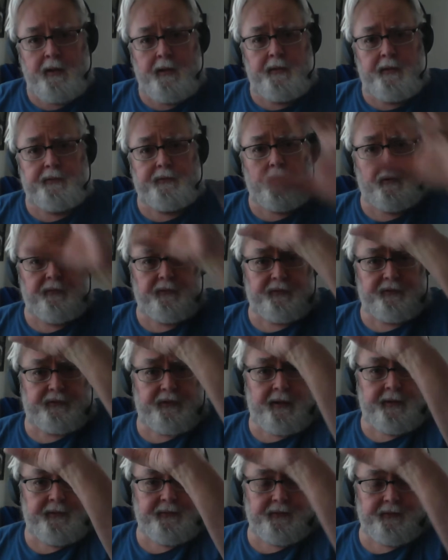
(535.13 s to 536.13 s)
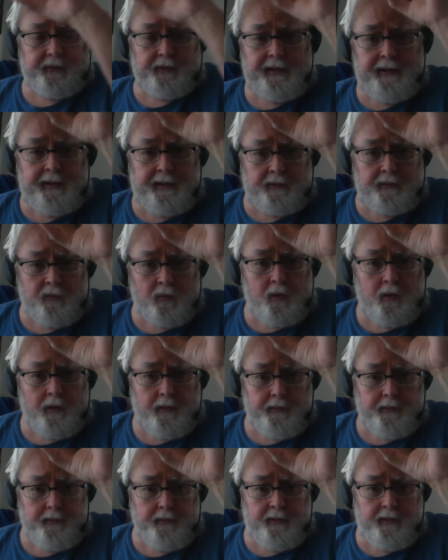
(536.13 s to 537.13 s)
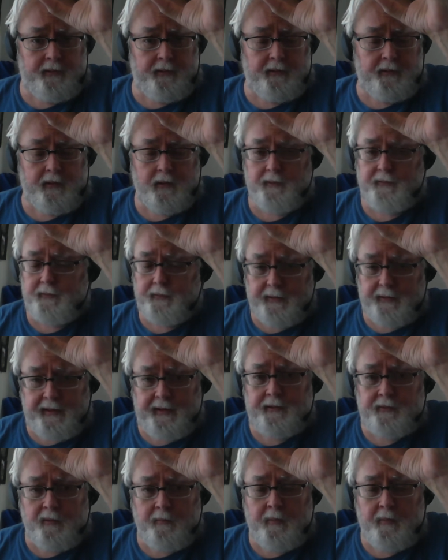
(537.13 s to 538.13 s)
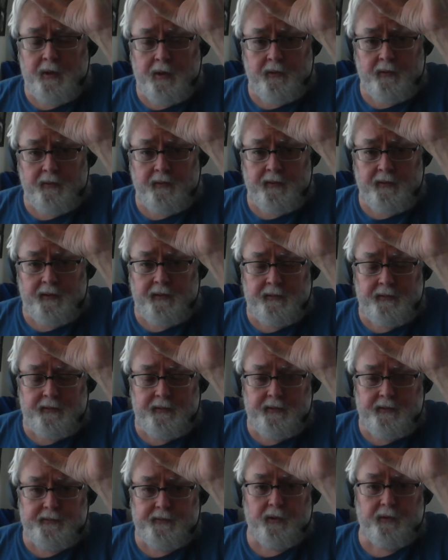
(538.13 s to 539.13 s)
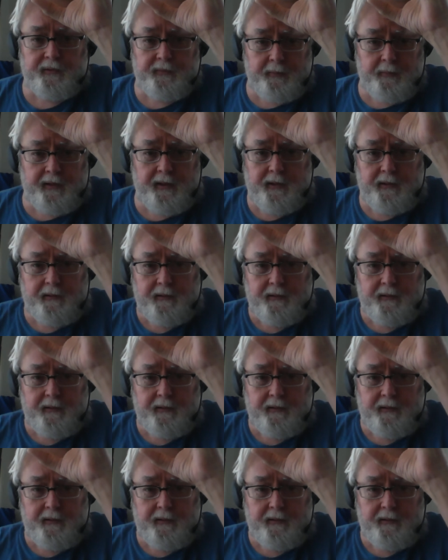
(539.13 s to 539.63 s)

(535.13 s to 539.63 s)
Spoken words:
So the sun is leading the water, or leading the moon, so to speak.